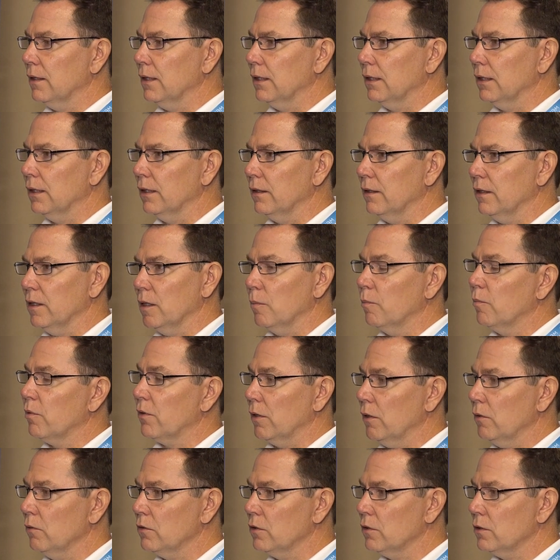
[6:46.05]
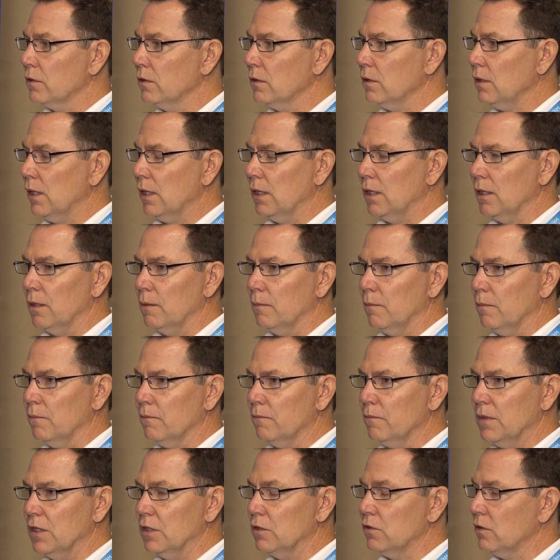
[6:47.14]
the approach,
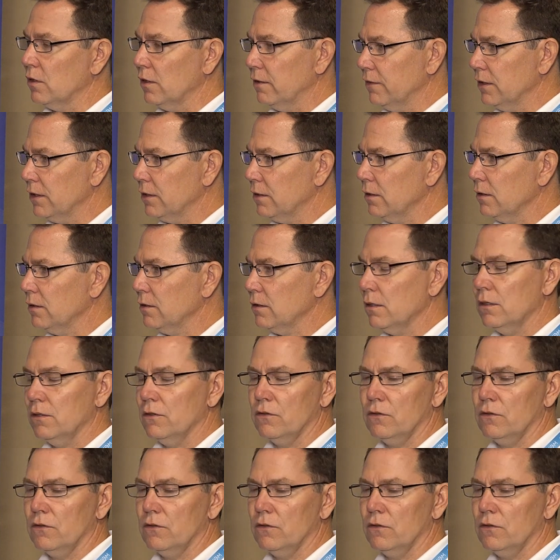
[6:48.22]
the services.